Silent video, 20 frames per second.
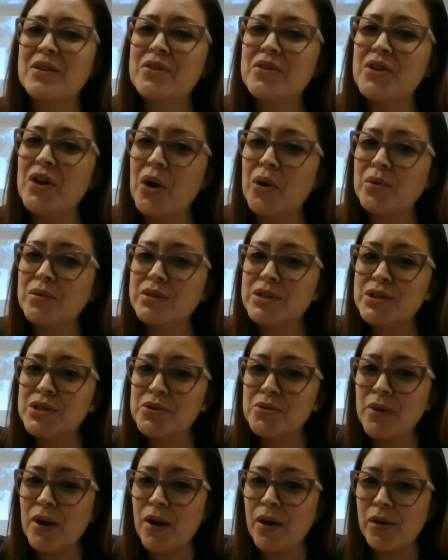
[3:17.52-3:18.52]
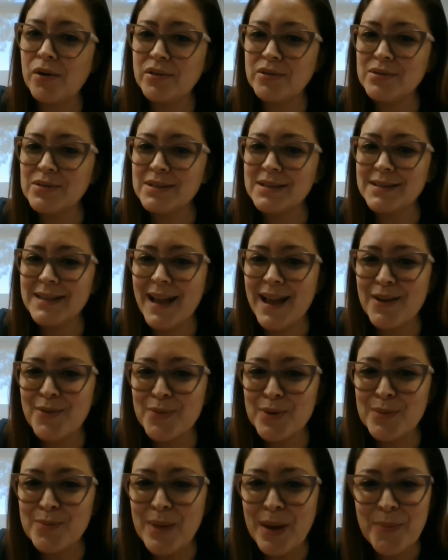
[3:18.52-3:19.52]
ghost rose. And
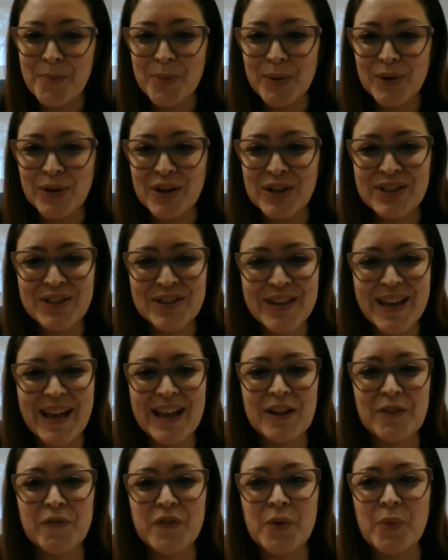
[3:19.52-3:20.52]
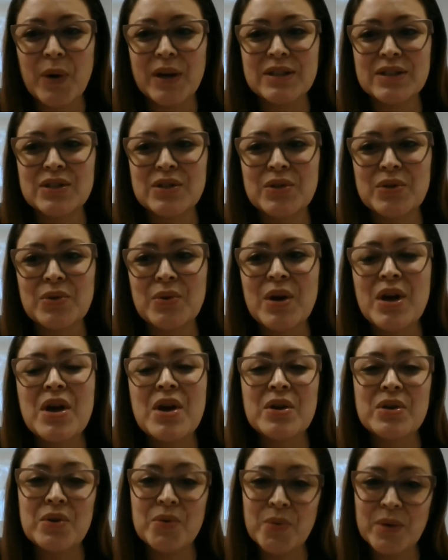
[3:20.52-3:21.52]
remember, you can if you want to,
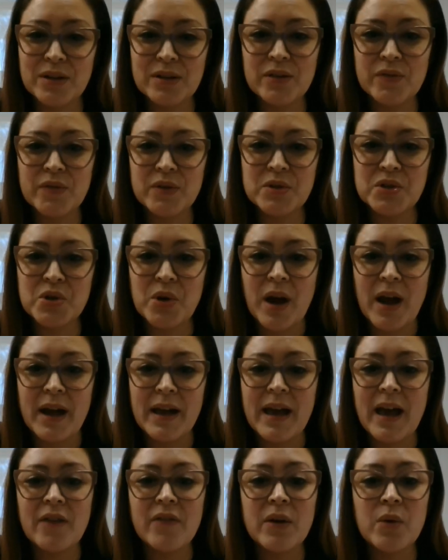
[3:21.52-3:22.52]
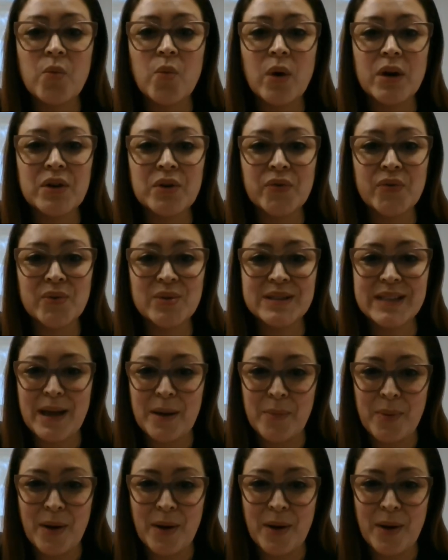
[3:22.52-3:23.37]
you will if you try. Have a wonderful day,